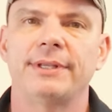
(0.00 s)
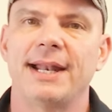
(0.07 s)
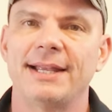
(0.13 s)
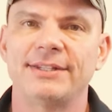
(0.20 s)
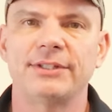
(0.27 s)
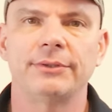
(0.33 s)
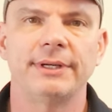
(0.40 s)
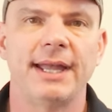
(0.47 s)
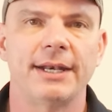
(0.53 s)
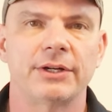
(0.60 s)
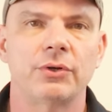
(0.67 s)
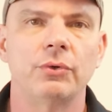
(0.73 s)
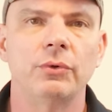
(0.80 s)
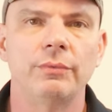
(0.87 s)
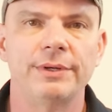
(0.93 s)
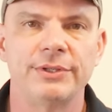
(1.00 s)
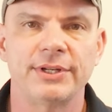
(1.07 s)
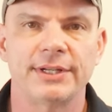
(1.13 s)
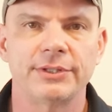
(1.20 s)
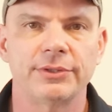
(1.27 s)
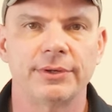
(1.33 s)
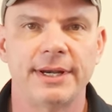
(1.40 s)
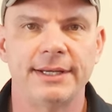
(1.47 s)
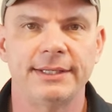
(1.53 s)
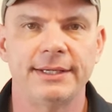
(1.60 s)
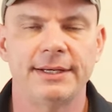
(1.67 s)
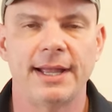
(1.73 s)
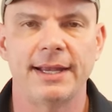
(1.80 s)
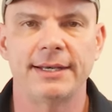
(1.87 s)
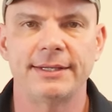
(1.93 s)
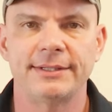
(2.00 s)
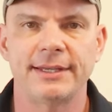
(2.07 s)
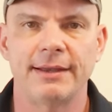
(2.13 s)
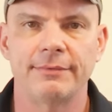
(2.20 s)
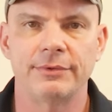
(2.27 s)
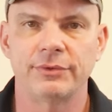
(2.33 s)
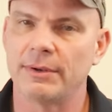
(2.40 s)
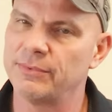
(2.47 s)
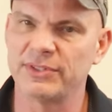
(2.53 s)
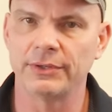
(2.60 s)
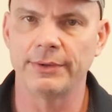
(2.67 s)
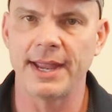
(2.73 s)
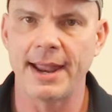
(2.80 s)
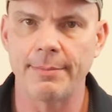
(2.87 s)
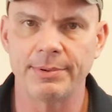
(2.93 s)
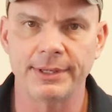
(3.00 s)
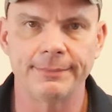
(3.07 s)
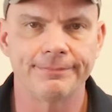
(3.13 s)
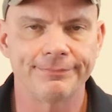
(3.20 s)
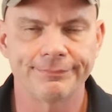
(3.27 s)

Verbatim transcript: then I still got a cool Winchester 1897. So I'm still happy.